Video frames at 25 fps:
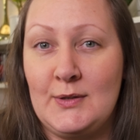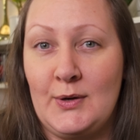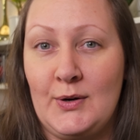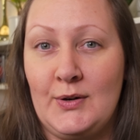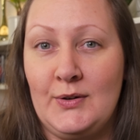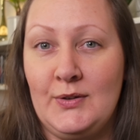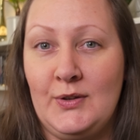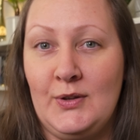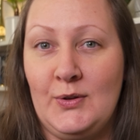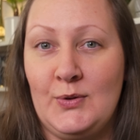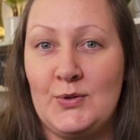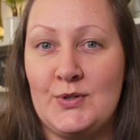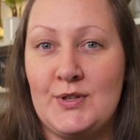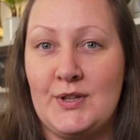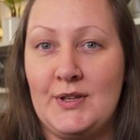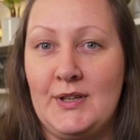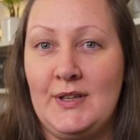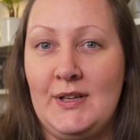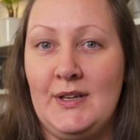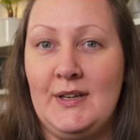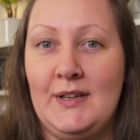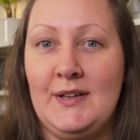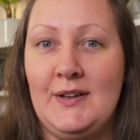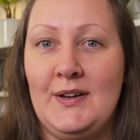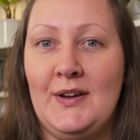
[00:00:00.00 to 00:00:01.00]
aren't
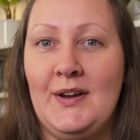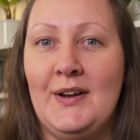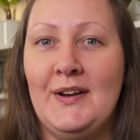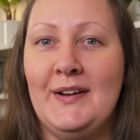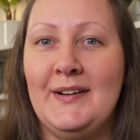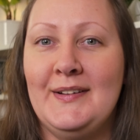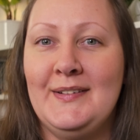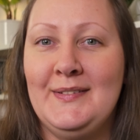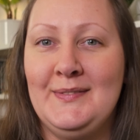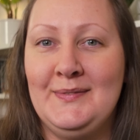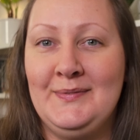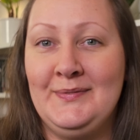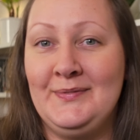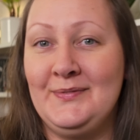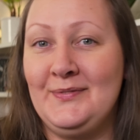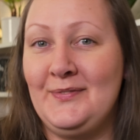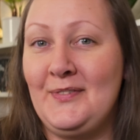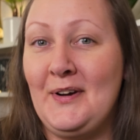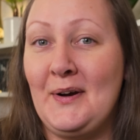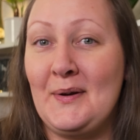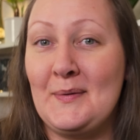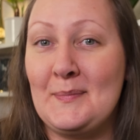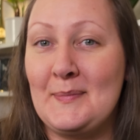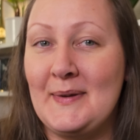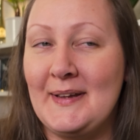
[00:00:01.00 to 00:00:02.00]
usually
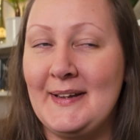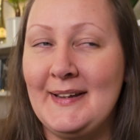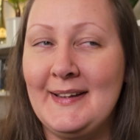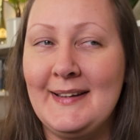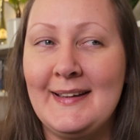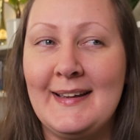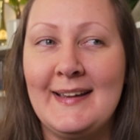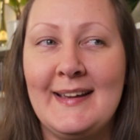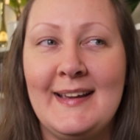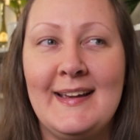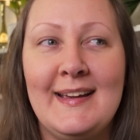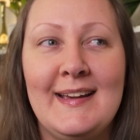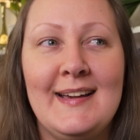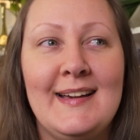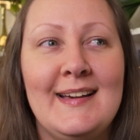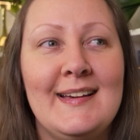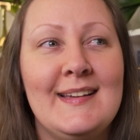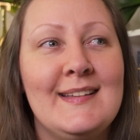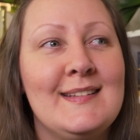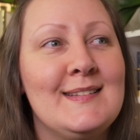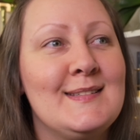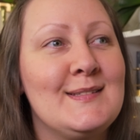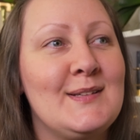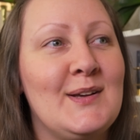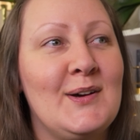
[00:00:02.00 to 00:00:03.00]
very big,
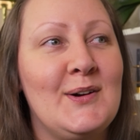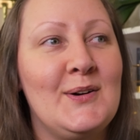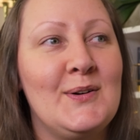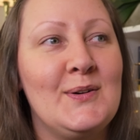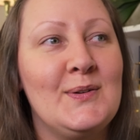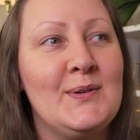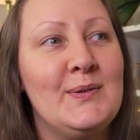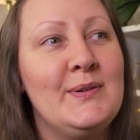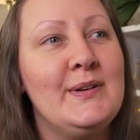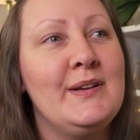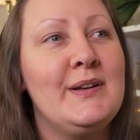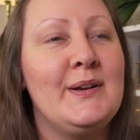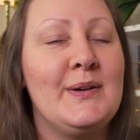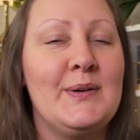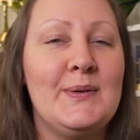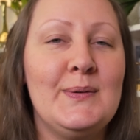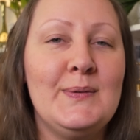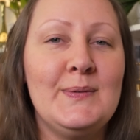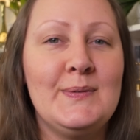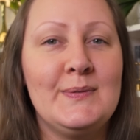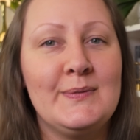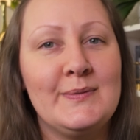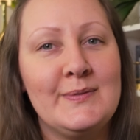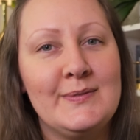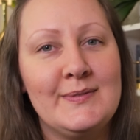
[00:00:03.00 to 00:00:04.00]
so
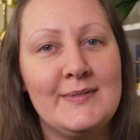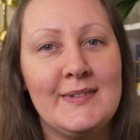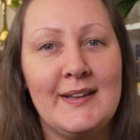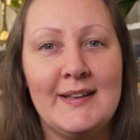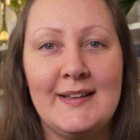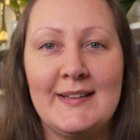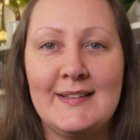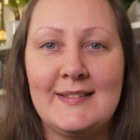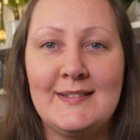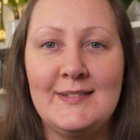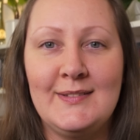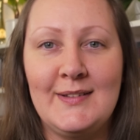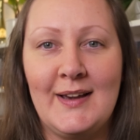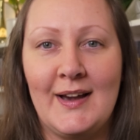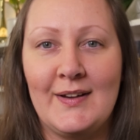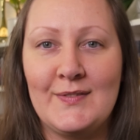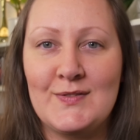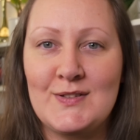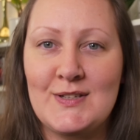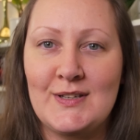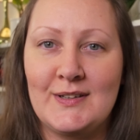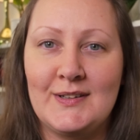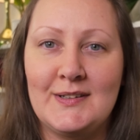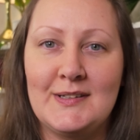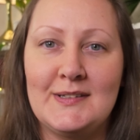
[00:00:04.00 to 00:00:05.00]
you
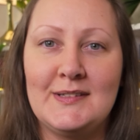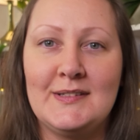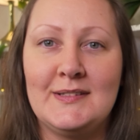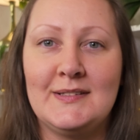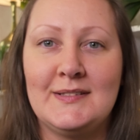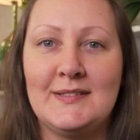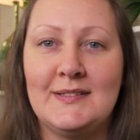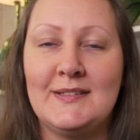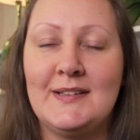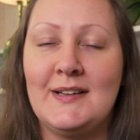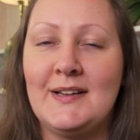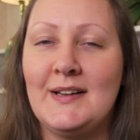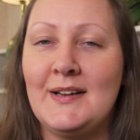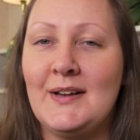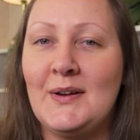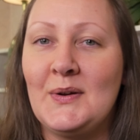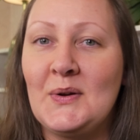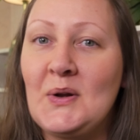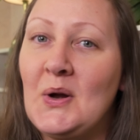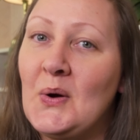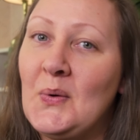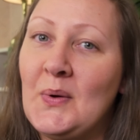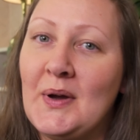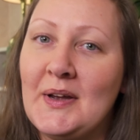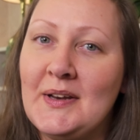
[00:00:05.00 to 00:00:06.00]
have to
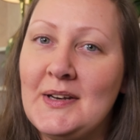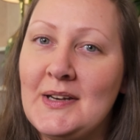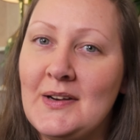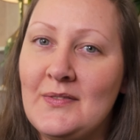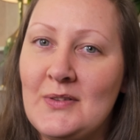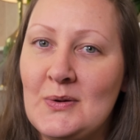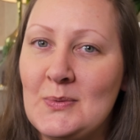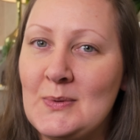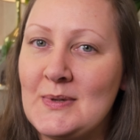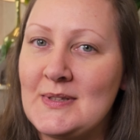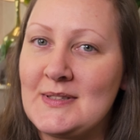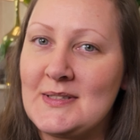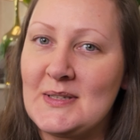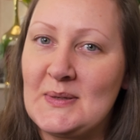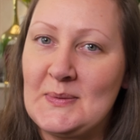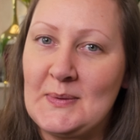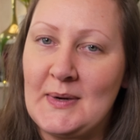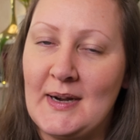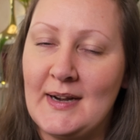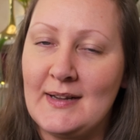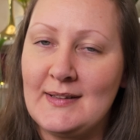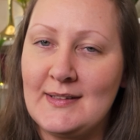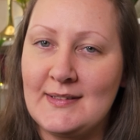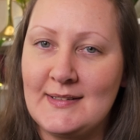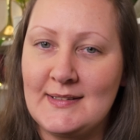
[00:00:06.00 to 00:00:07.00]
go in every once in a
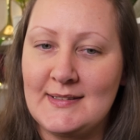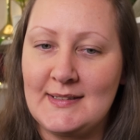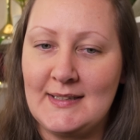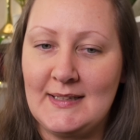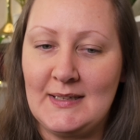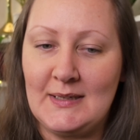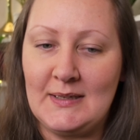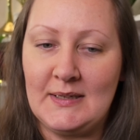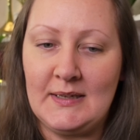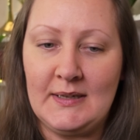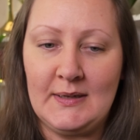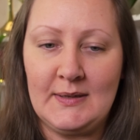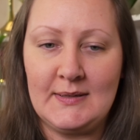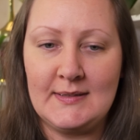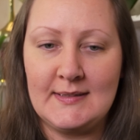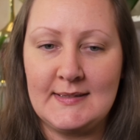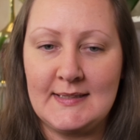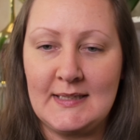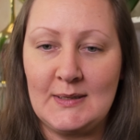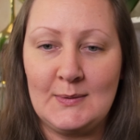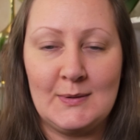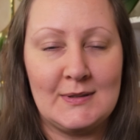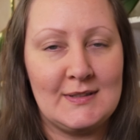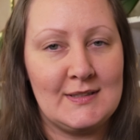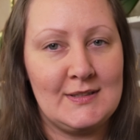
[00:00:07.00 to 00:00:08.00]
while and see
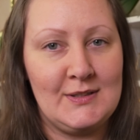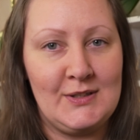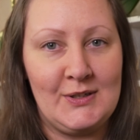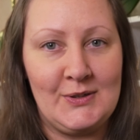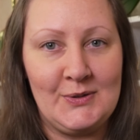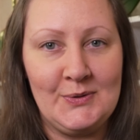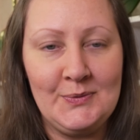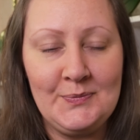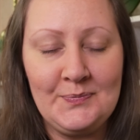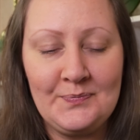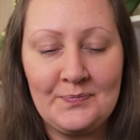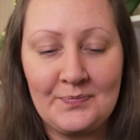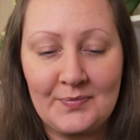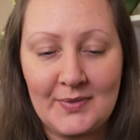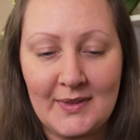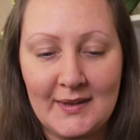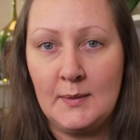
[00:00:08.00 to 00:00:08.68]
what's new.